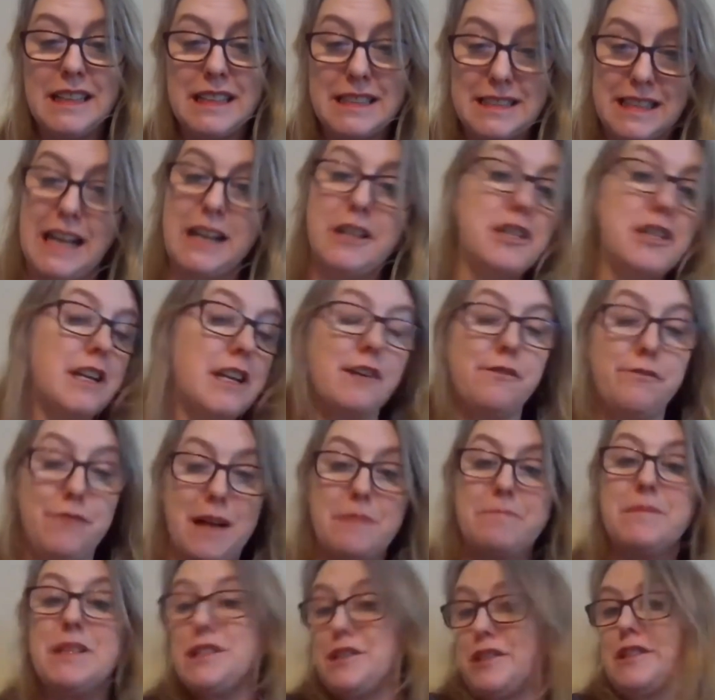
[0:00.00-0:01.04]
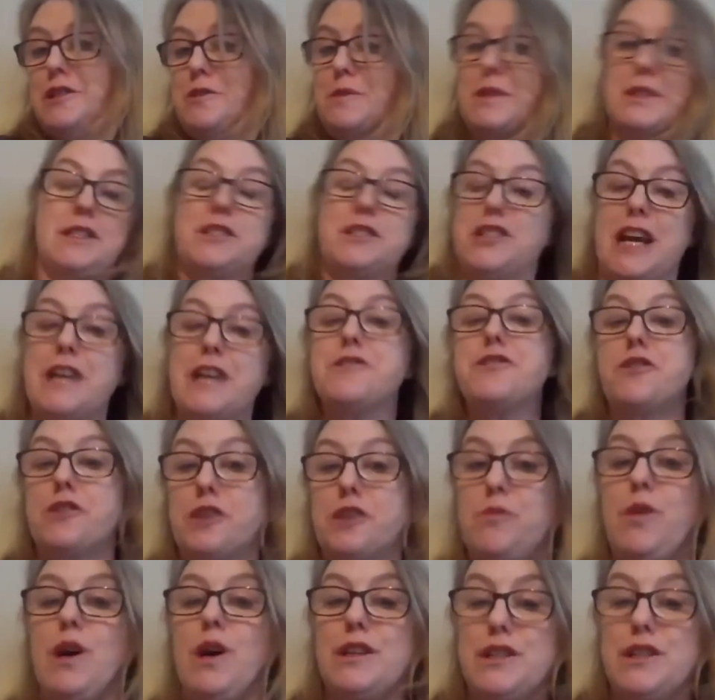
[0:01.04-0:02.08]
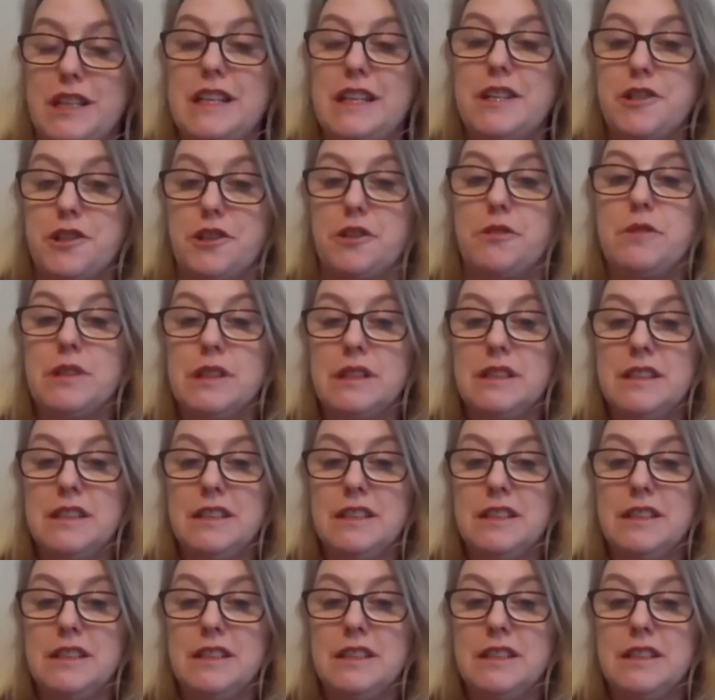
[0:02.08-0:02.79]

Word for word: is actually a feminist issue, it's a gender equality issue.